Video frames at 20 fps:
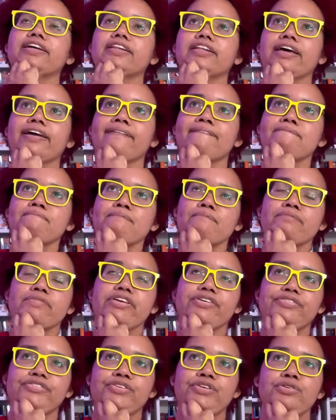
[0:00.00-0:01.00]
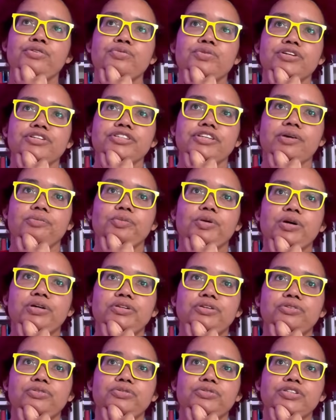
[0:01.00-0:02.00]
like, if you were someone
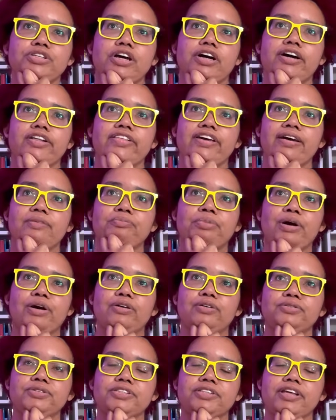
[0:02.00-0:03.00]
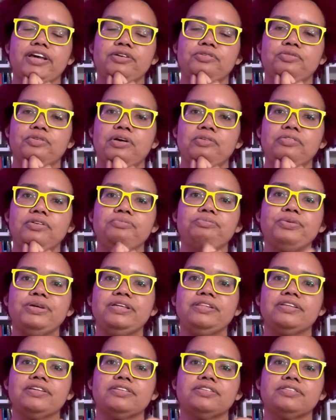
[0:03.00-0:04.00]
who saw that post, like, what would be
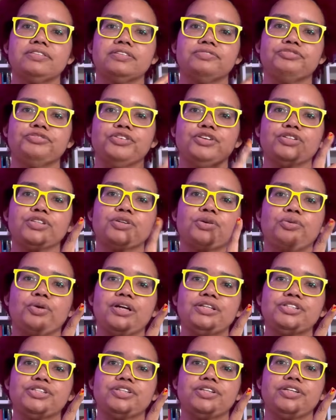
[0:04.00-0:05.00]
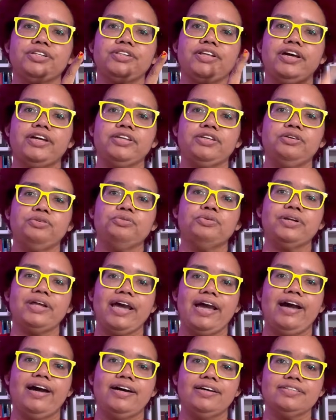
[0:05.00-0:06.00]
the first question that you would
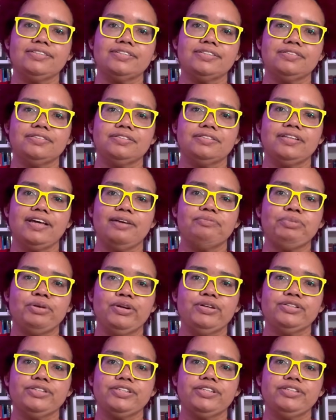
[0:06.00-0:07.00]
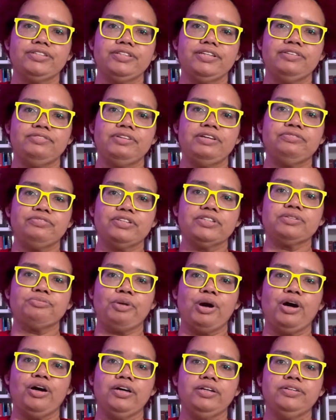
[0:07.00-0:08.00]
ask that person and
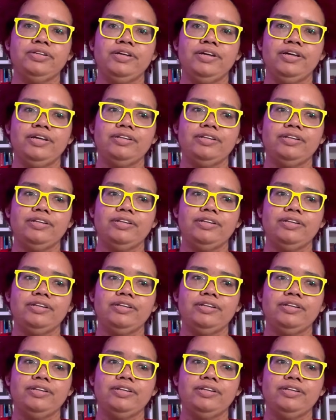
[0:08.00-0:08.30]
respond?